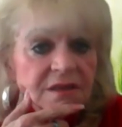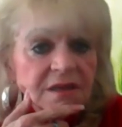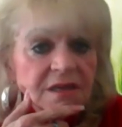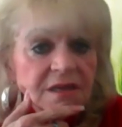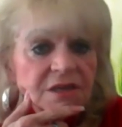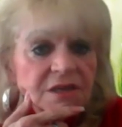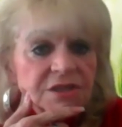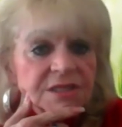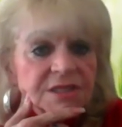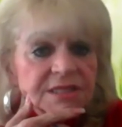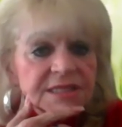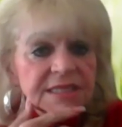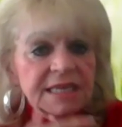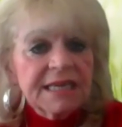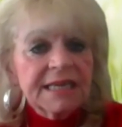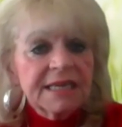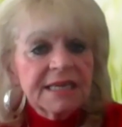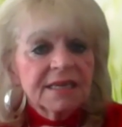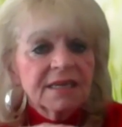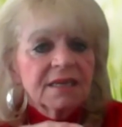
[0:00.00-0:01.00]
to
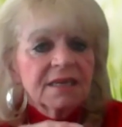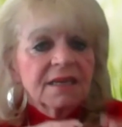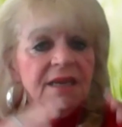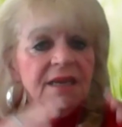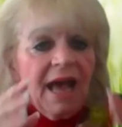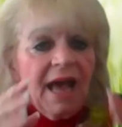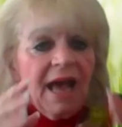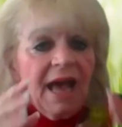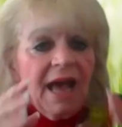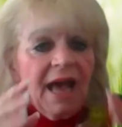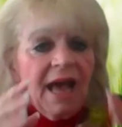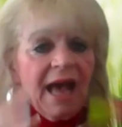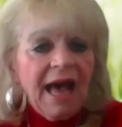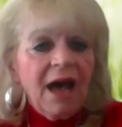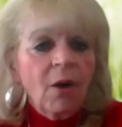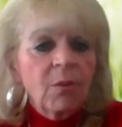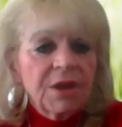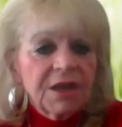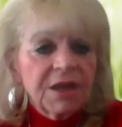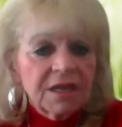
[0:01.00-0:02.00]
see how
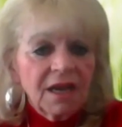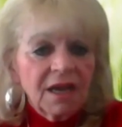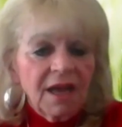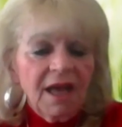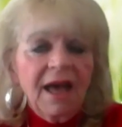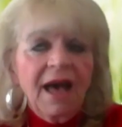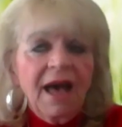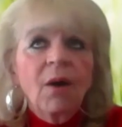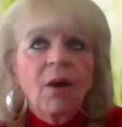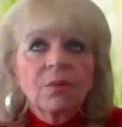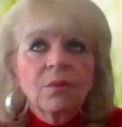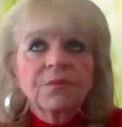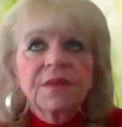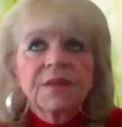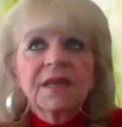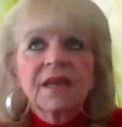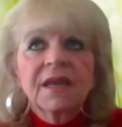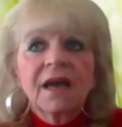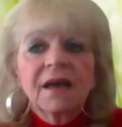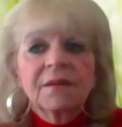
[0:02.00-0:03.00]
we how
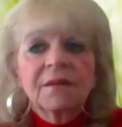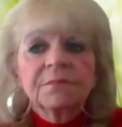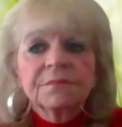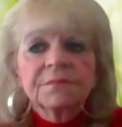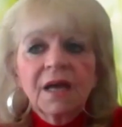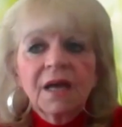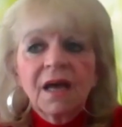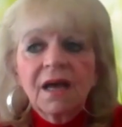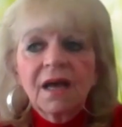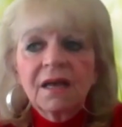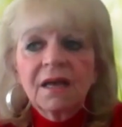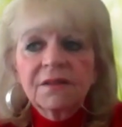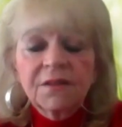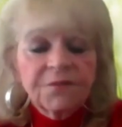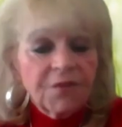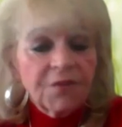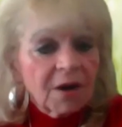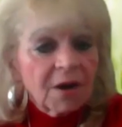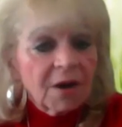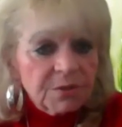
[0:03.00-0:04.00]
the um, uh, the
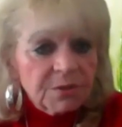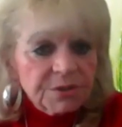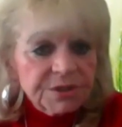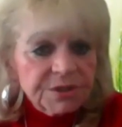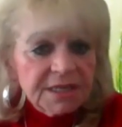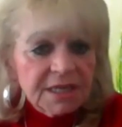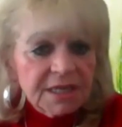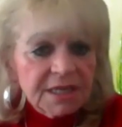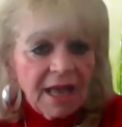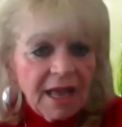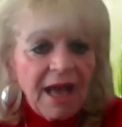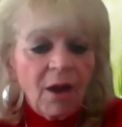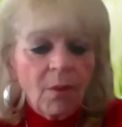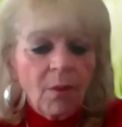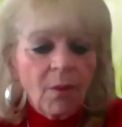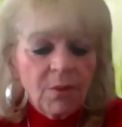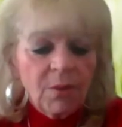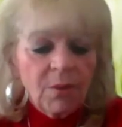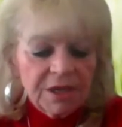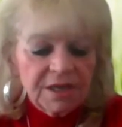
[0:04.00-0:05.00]
farmers how
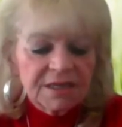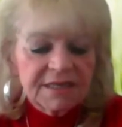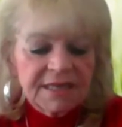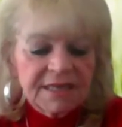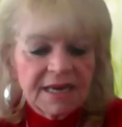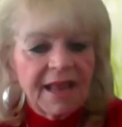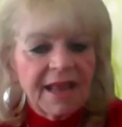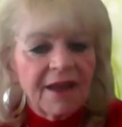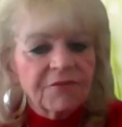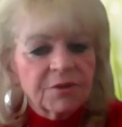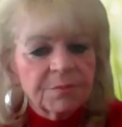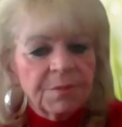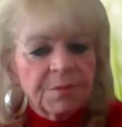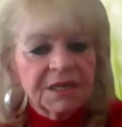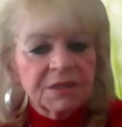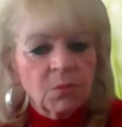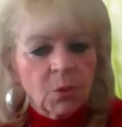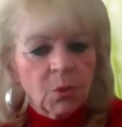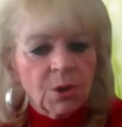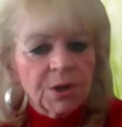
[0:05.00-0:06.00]
we could get
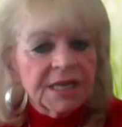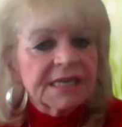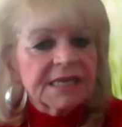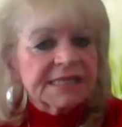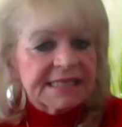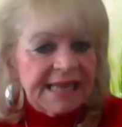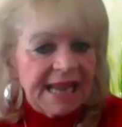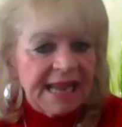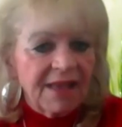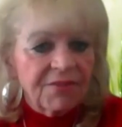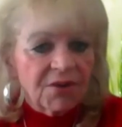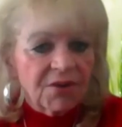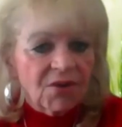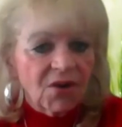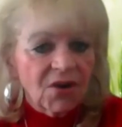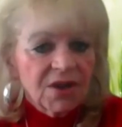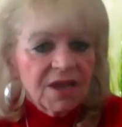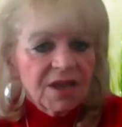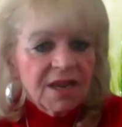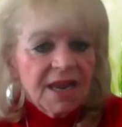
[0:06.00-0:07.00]
everybody working together
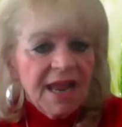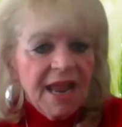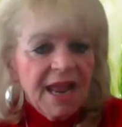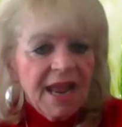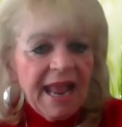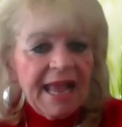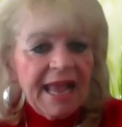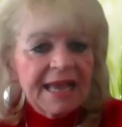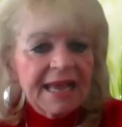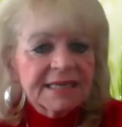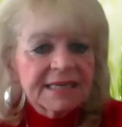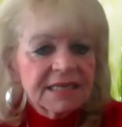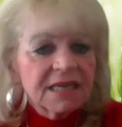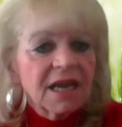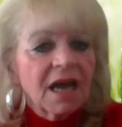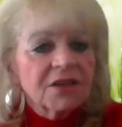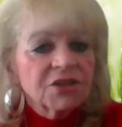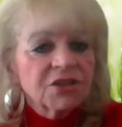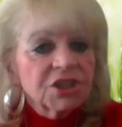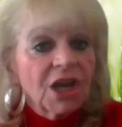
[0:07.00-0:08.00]
mm-hmm. and
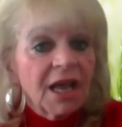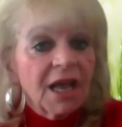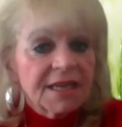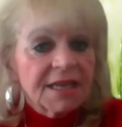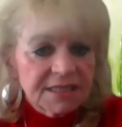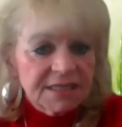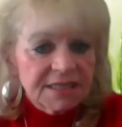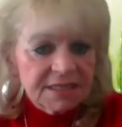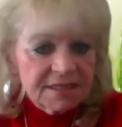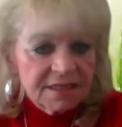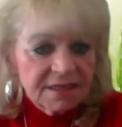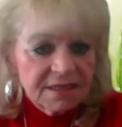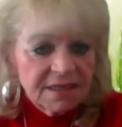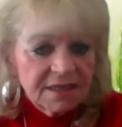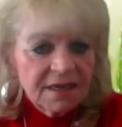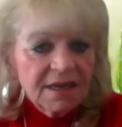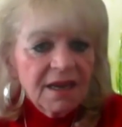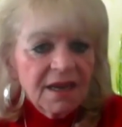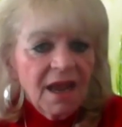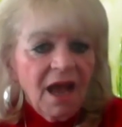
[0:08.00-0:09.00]
adjust
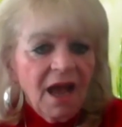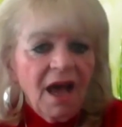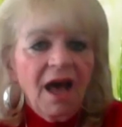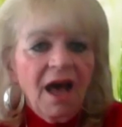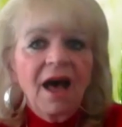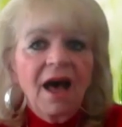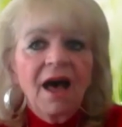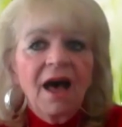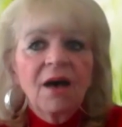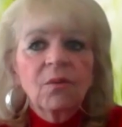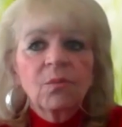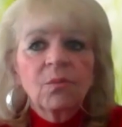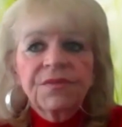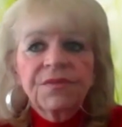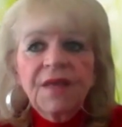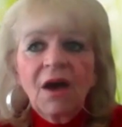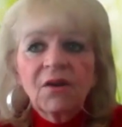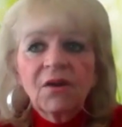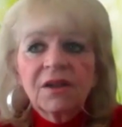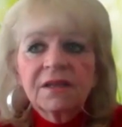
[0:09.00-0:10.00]
uh,
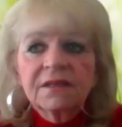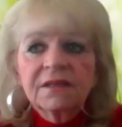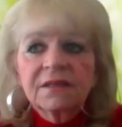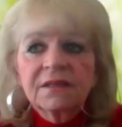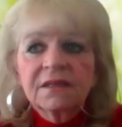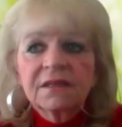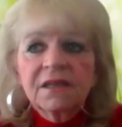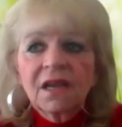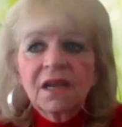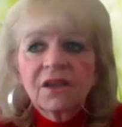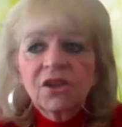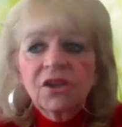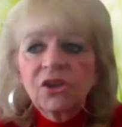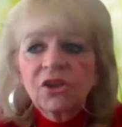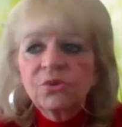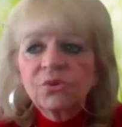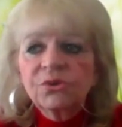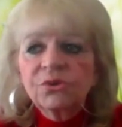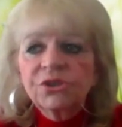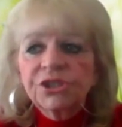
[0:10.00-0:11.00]
without a, a
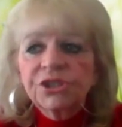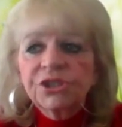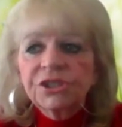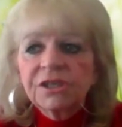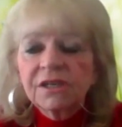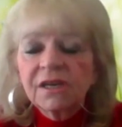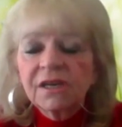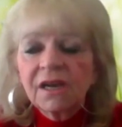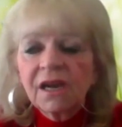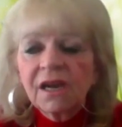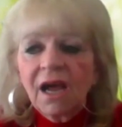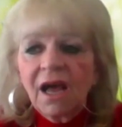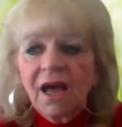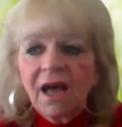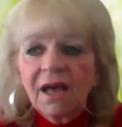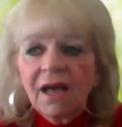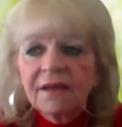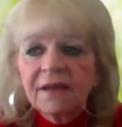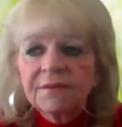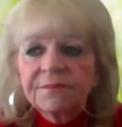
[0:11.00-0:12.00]
huge
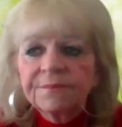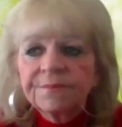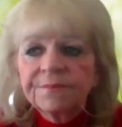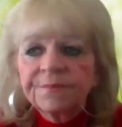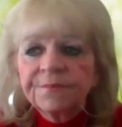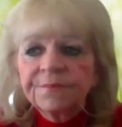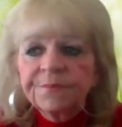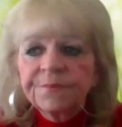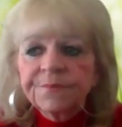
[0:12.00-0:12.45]
um,